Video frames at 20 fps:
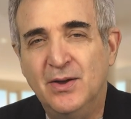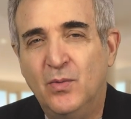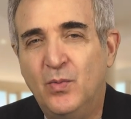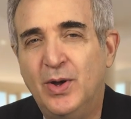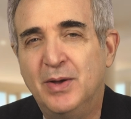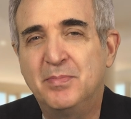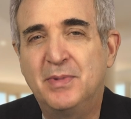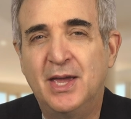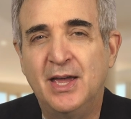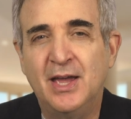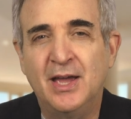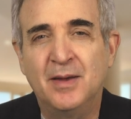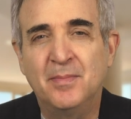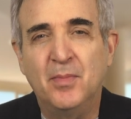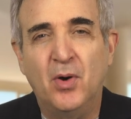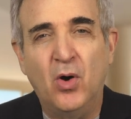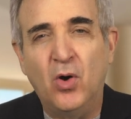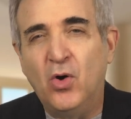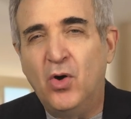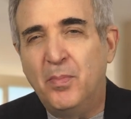
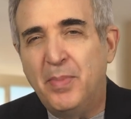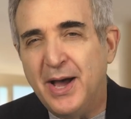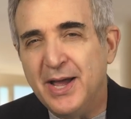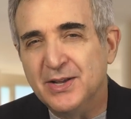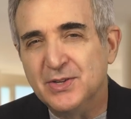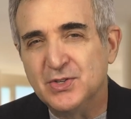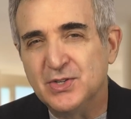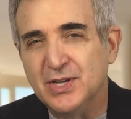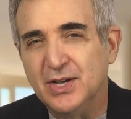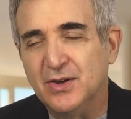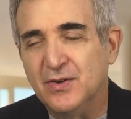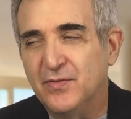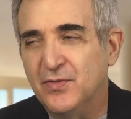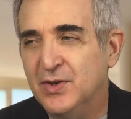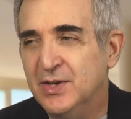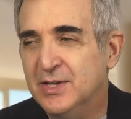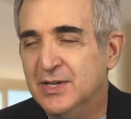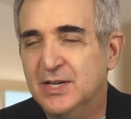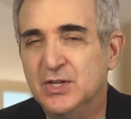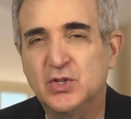webcam all by itself
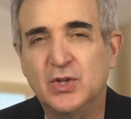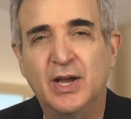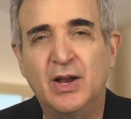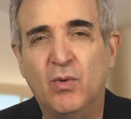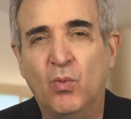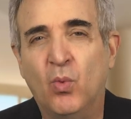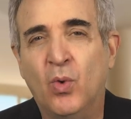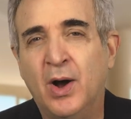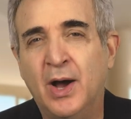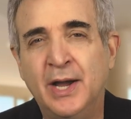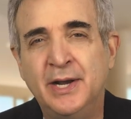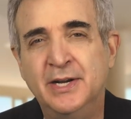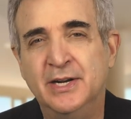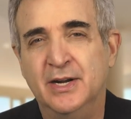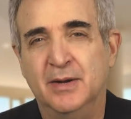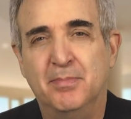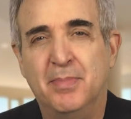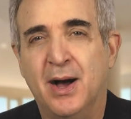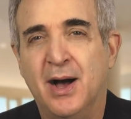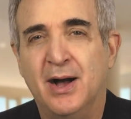is like wine in
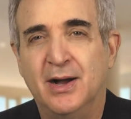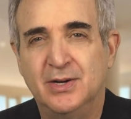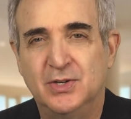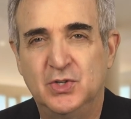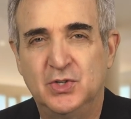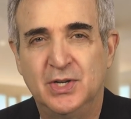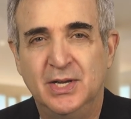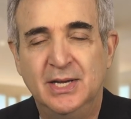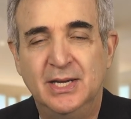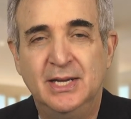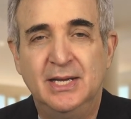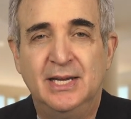a box.